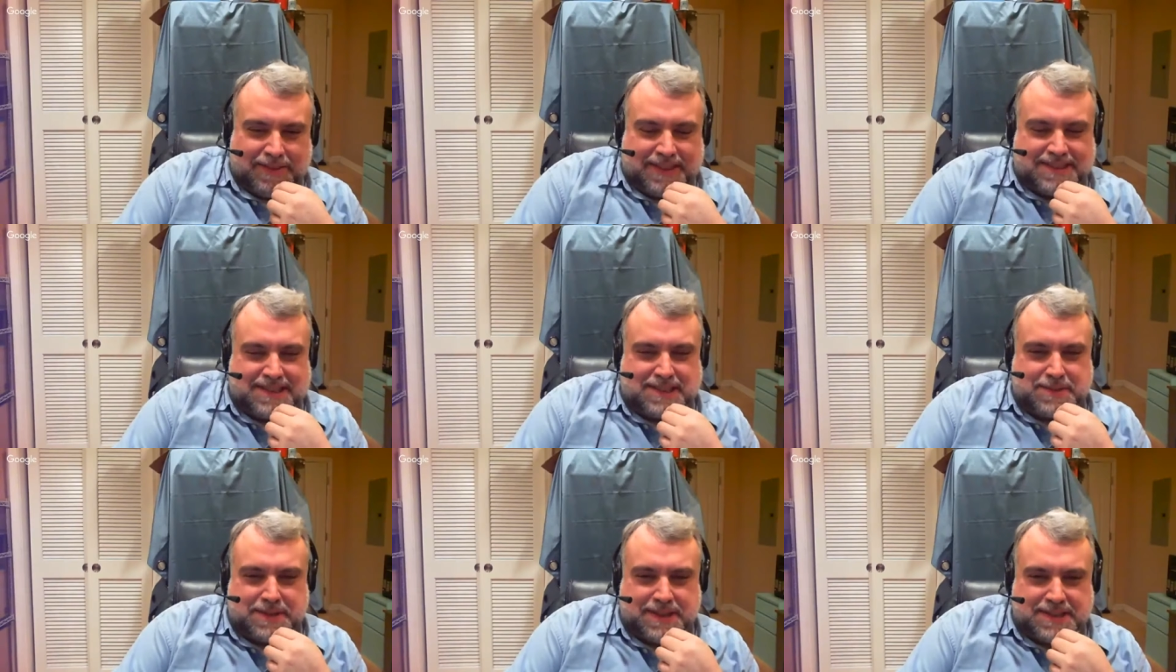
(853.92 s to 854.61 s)
this
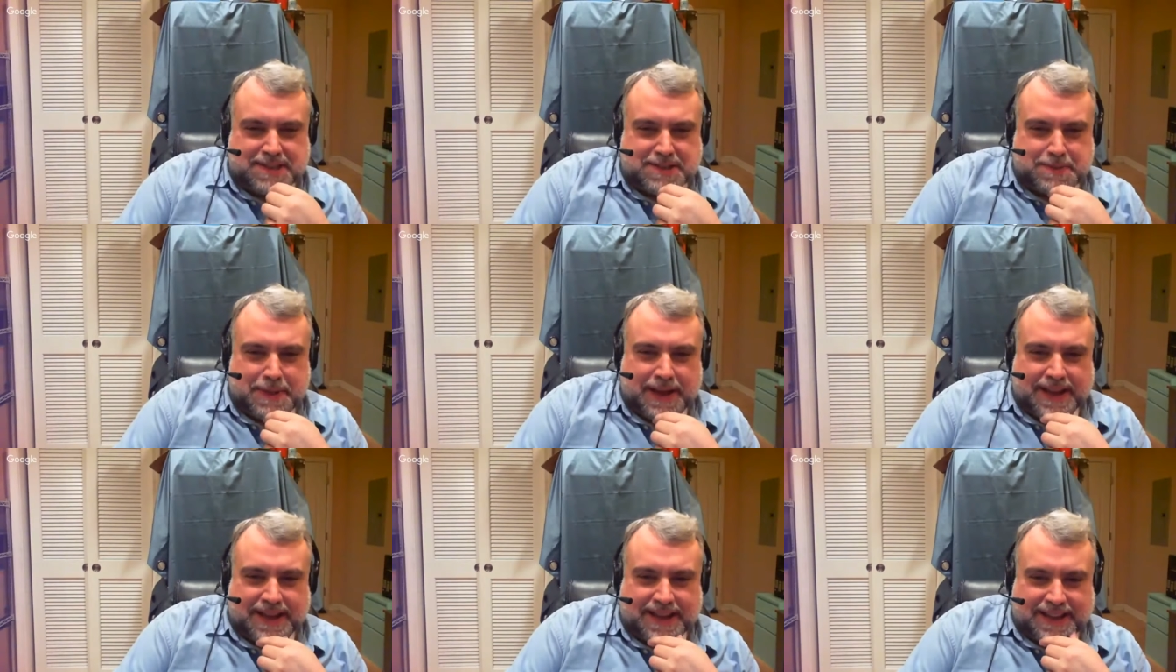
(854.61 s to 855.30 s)
is
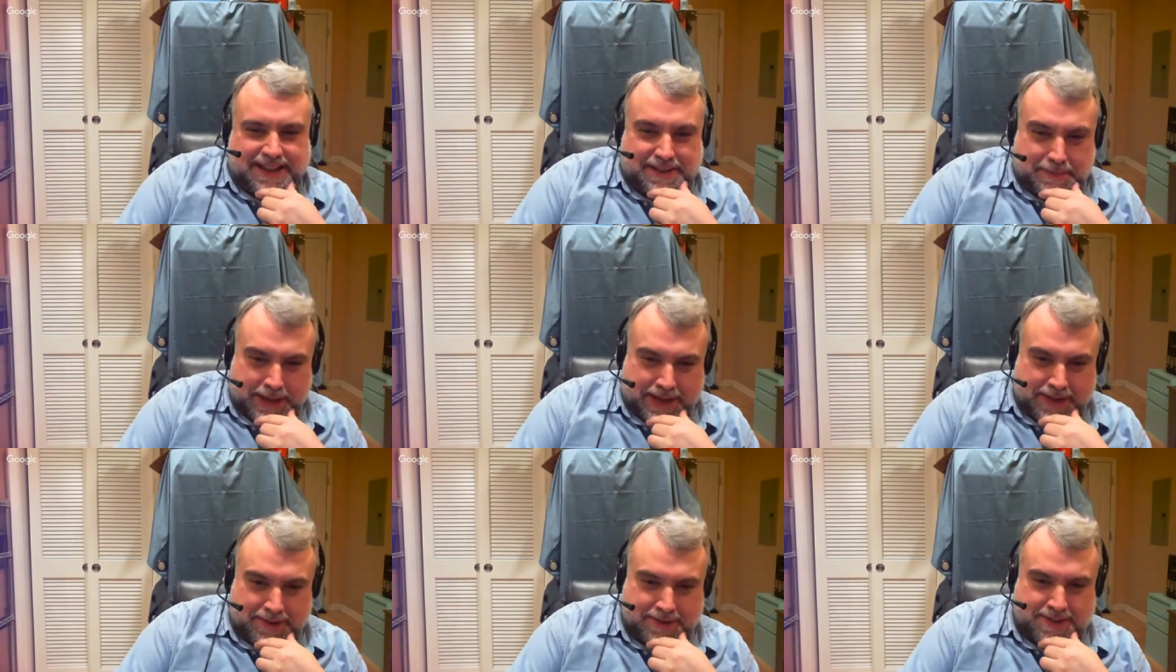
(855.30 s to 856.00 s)
my my
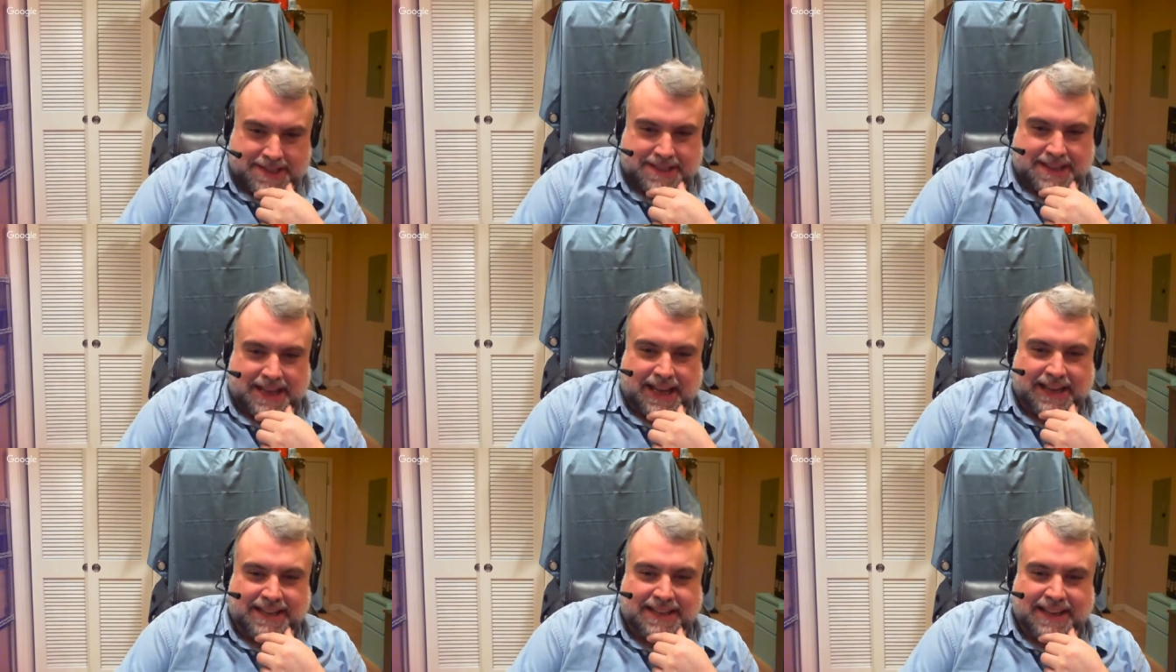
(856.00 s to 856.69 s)
notes.
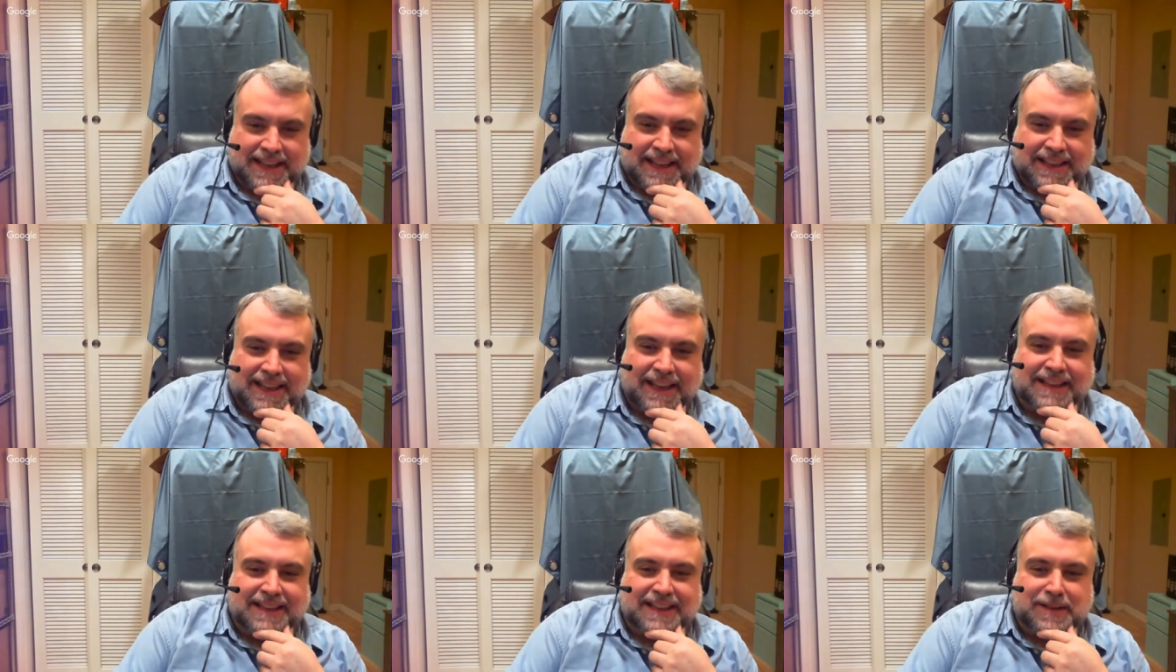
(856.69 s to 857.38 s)
I
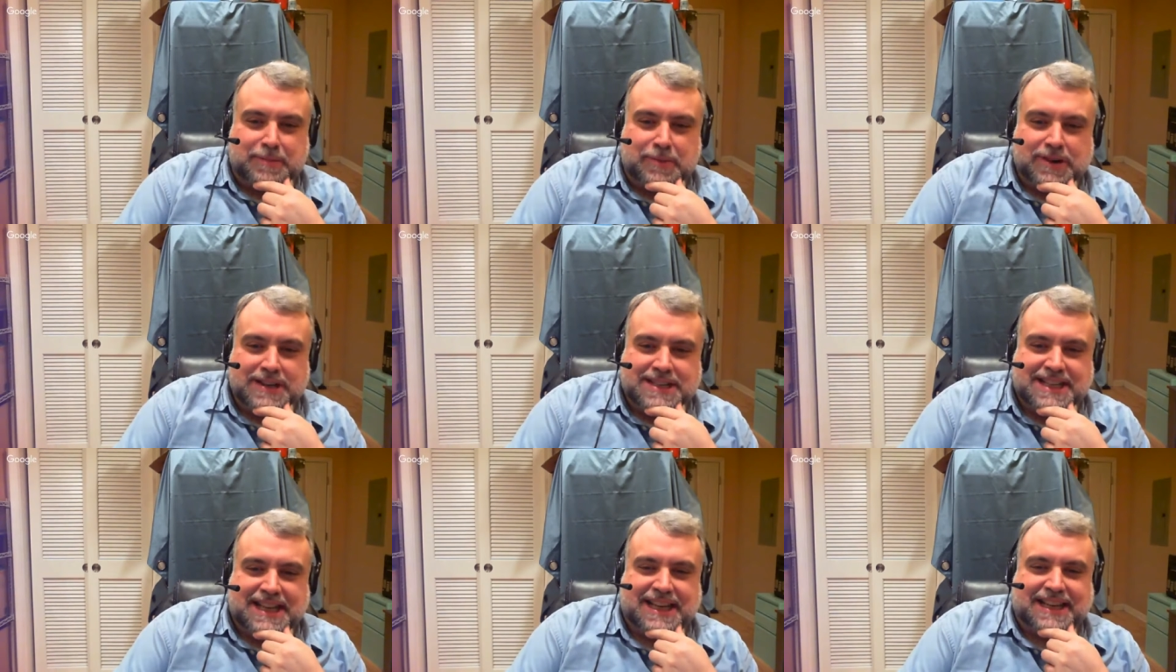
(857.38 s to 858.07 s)
like a little more
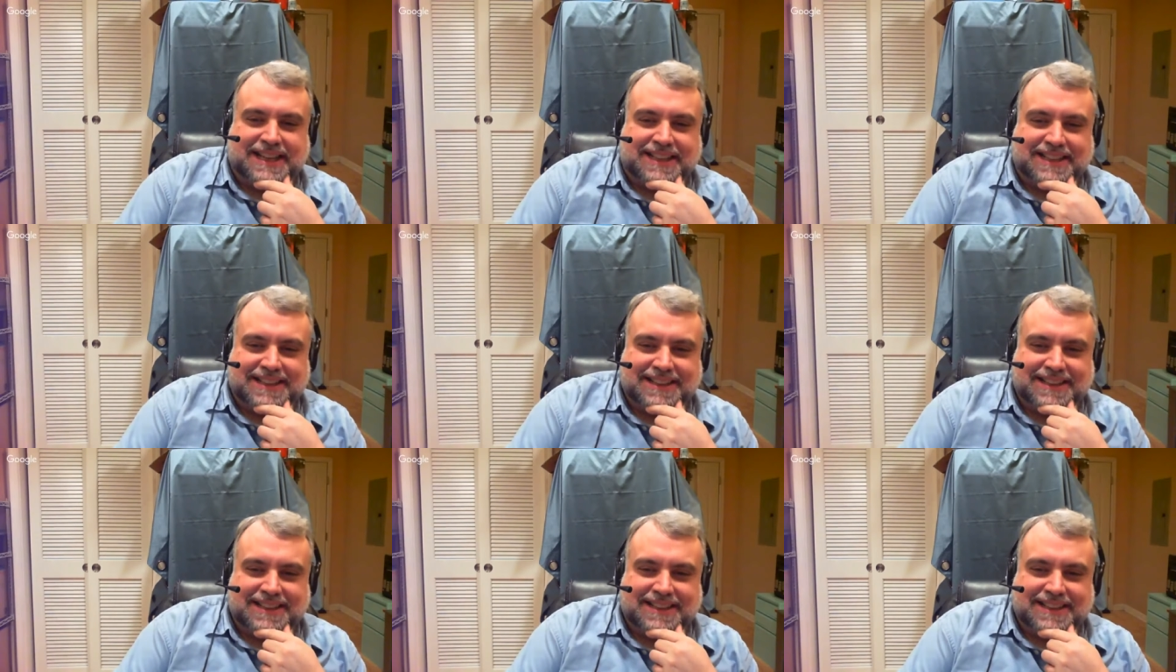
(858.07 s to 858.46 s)
dick in it.